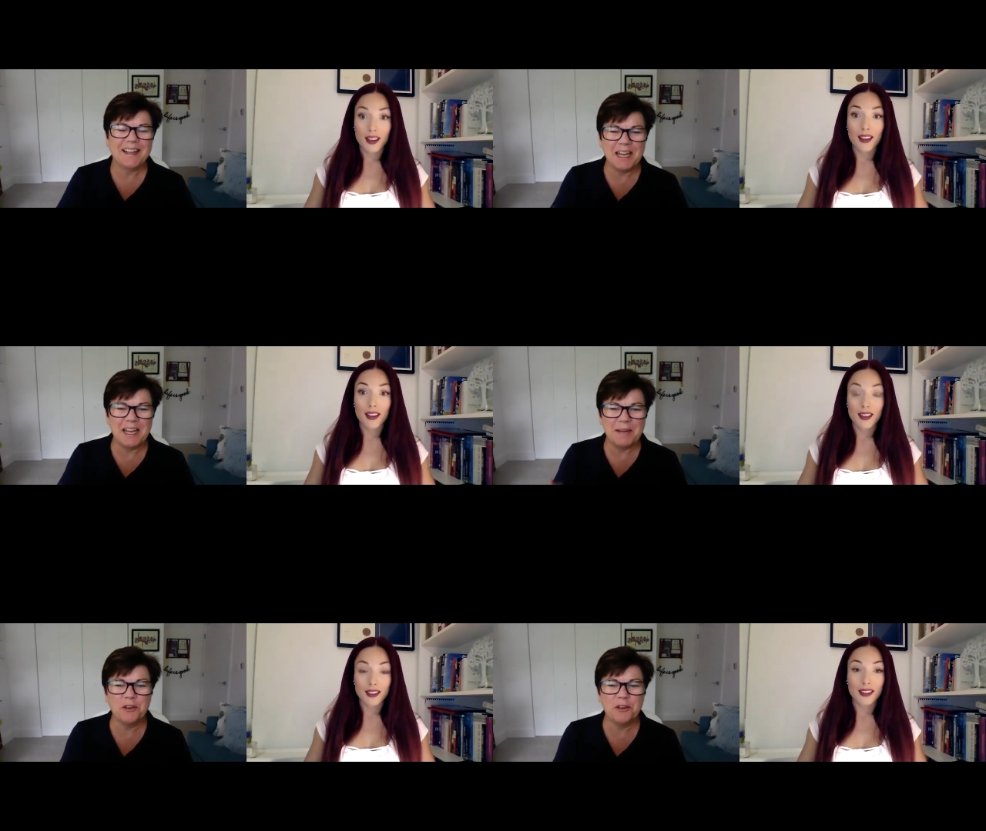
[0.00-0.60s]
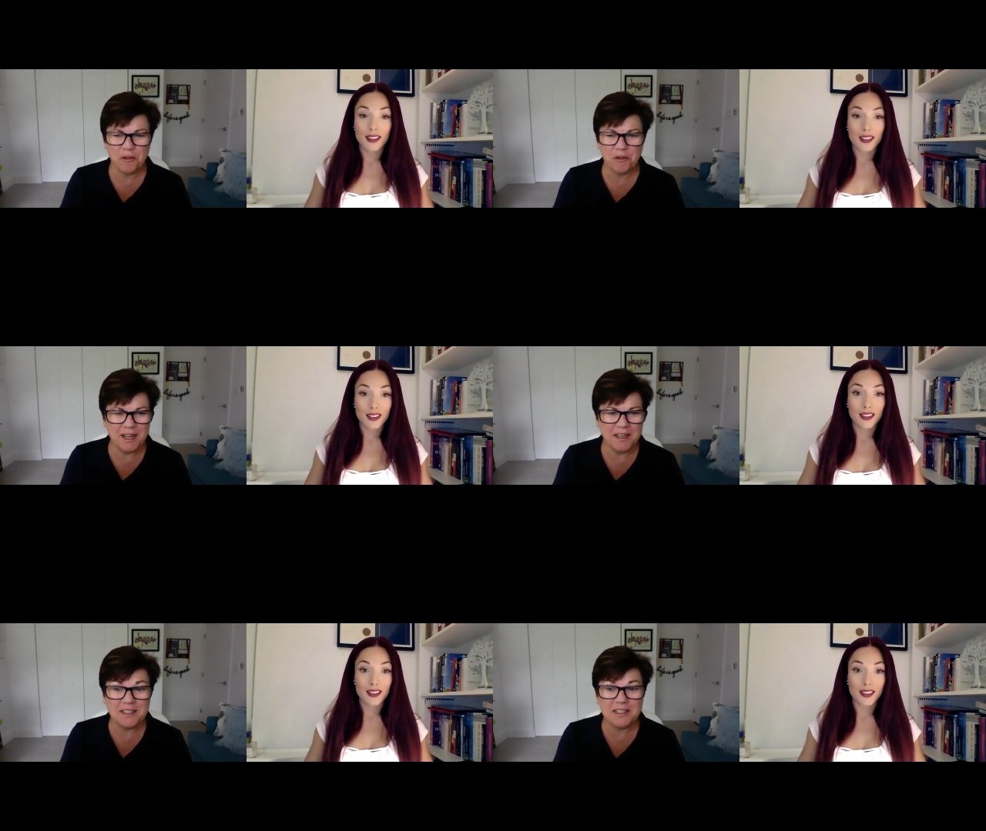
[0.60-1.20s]
Speaker 1: Claiming your
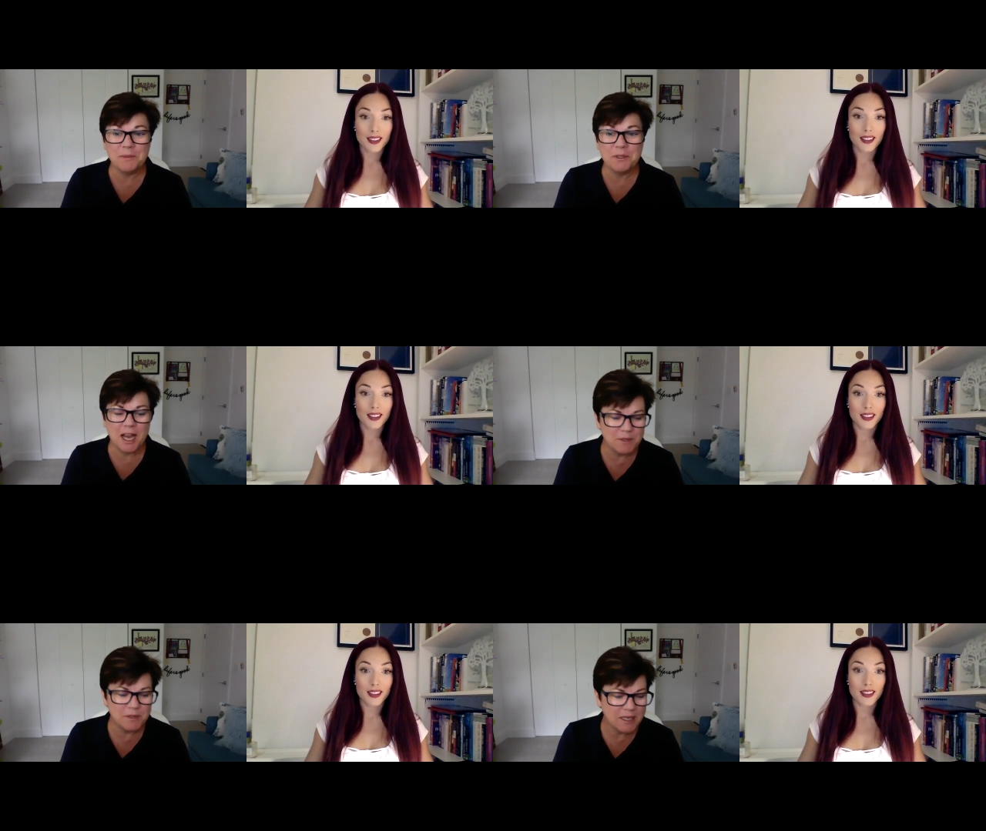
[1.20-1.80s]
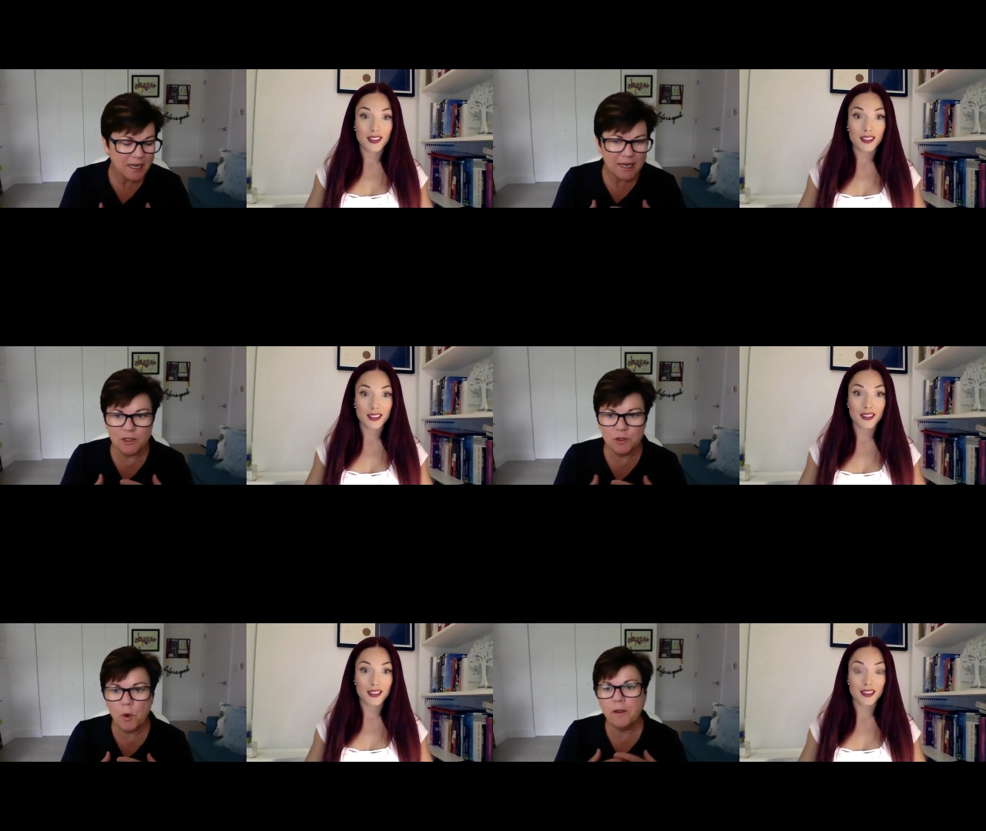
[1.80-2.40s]
greatness sometimes
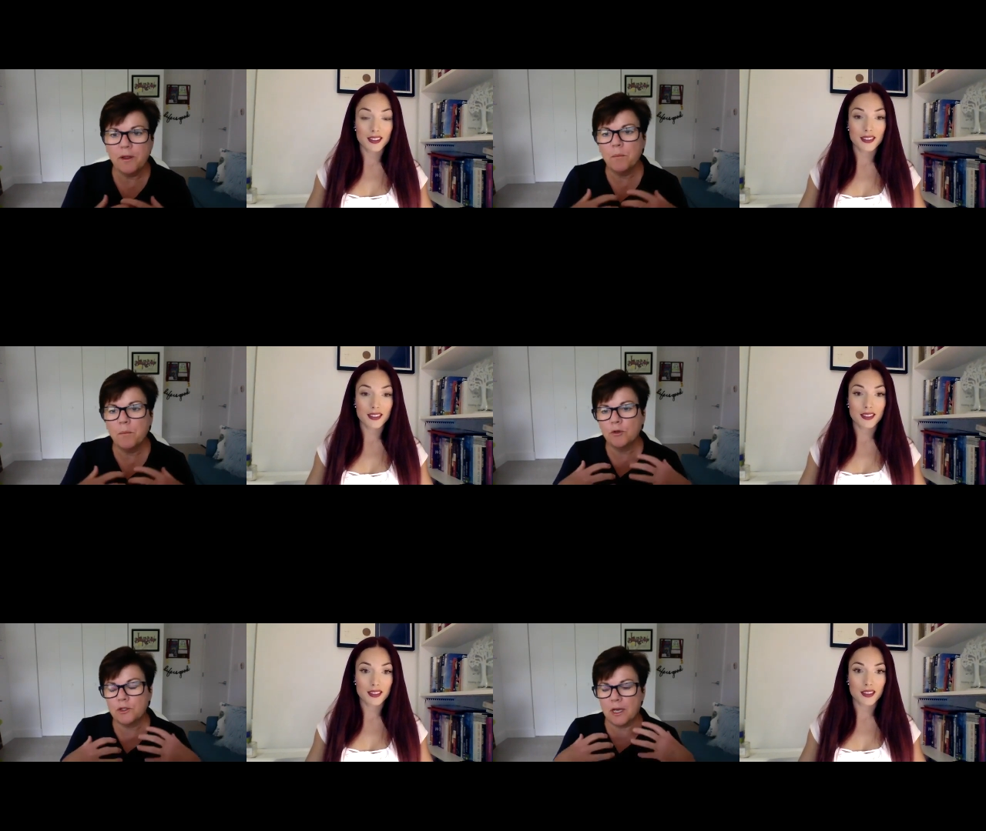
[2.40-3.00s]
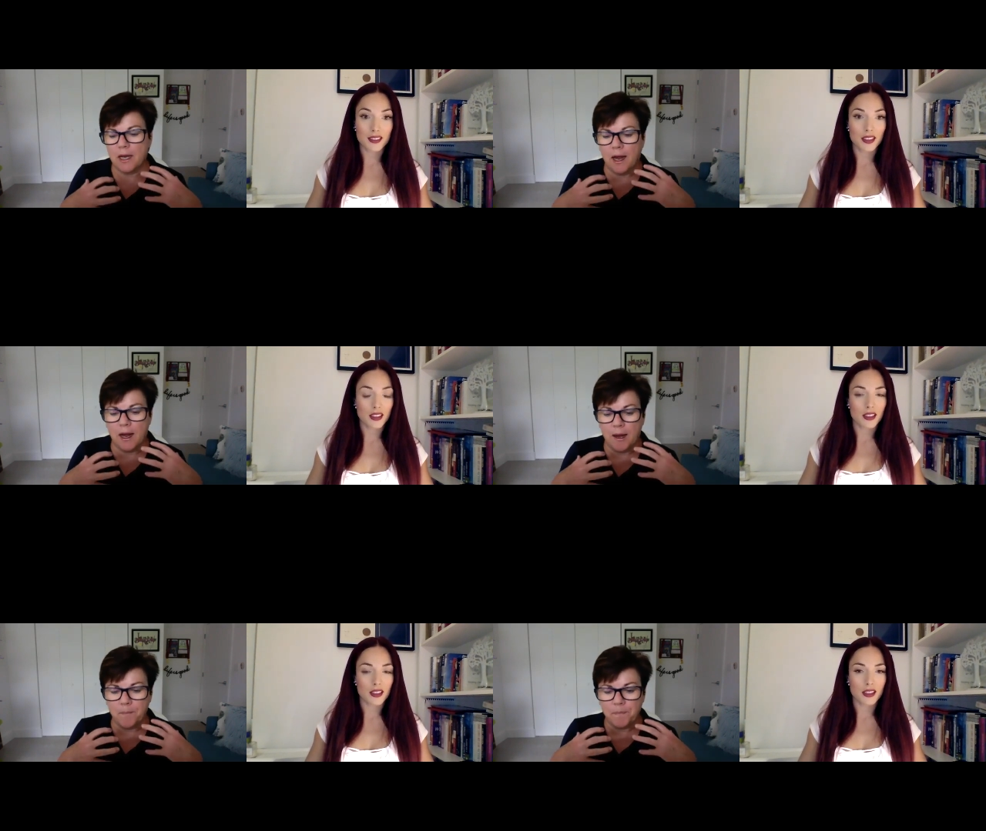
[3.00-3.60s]
is one of the most
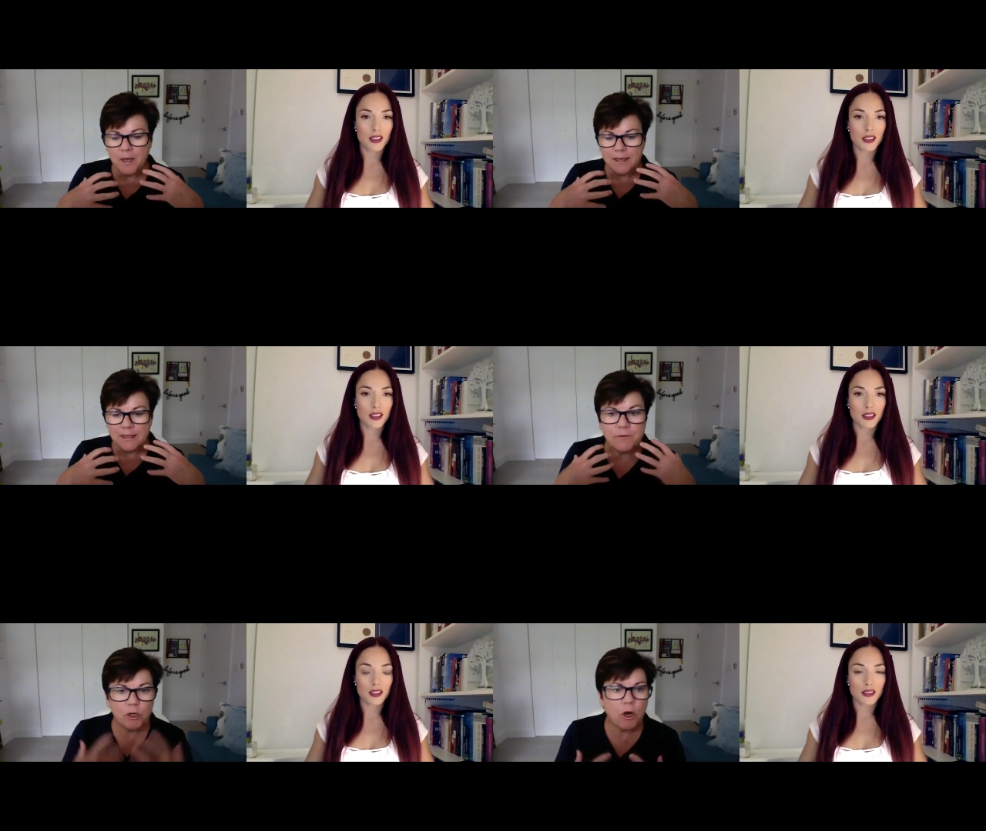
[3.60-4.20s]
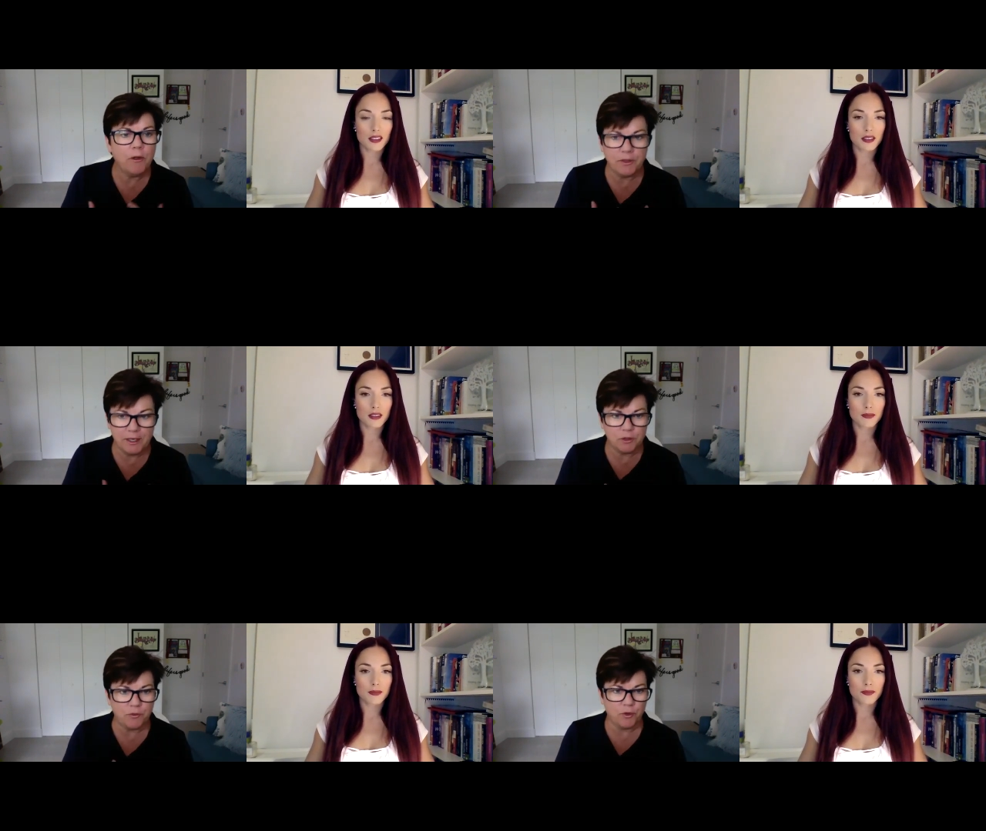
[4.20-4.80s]
um, difficult
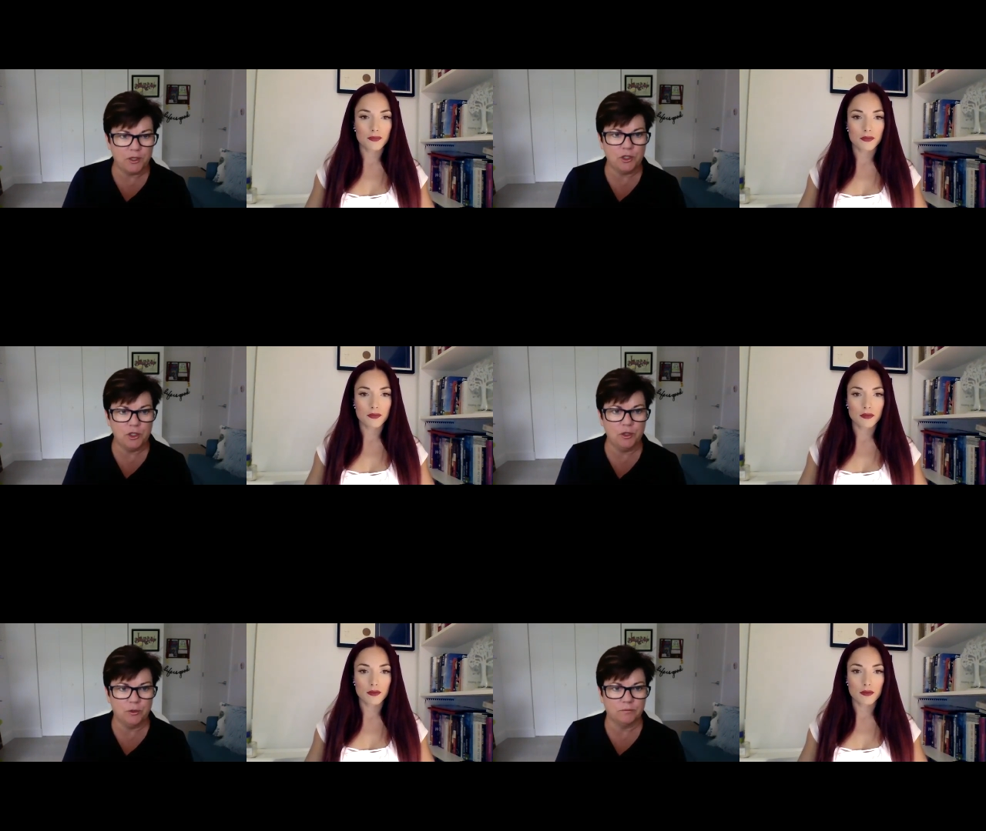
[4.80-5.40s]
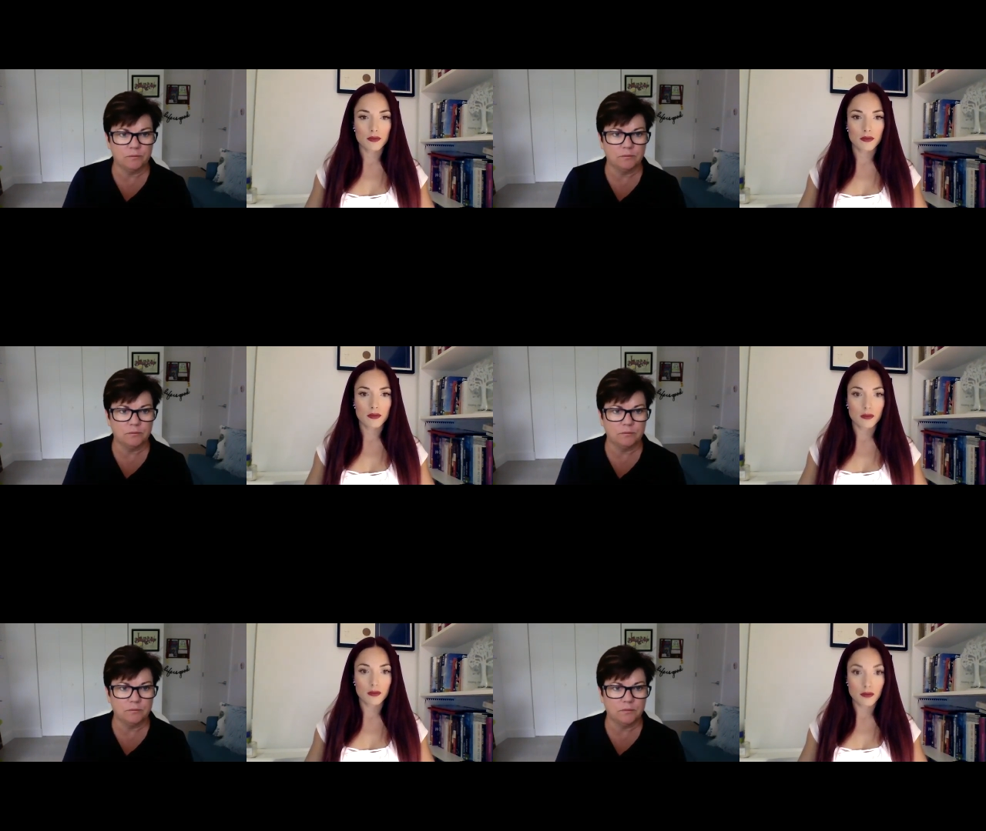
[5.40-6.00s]
things for us to do.
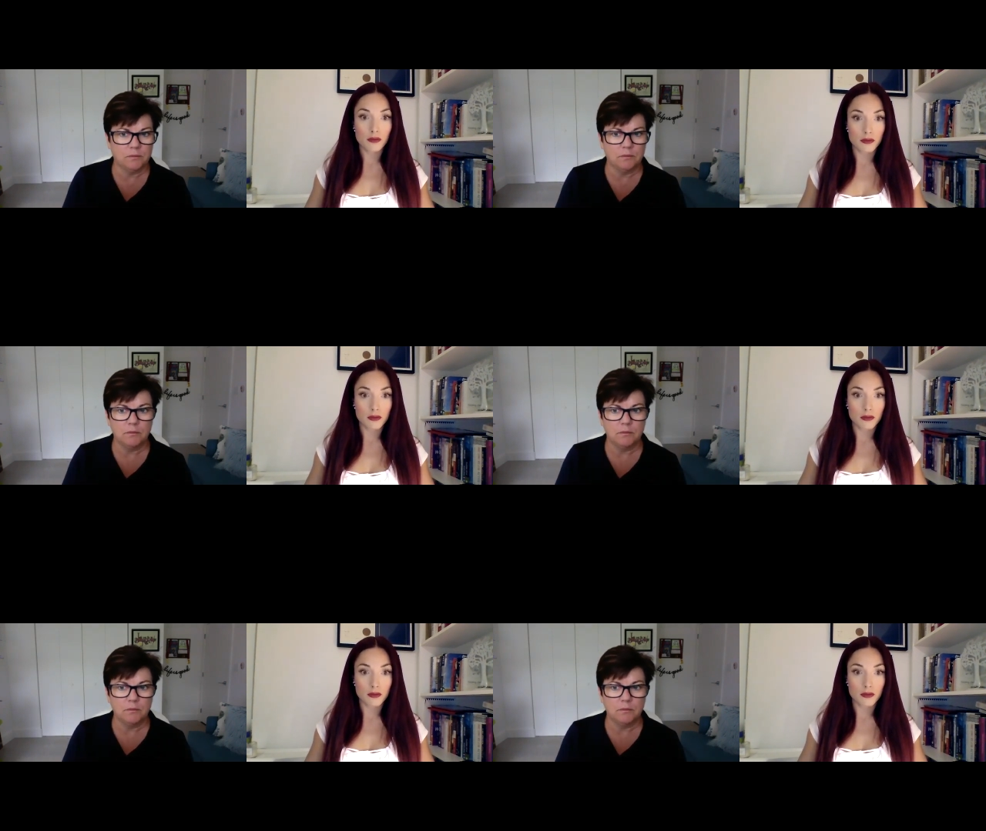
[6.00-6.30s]
Mm.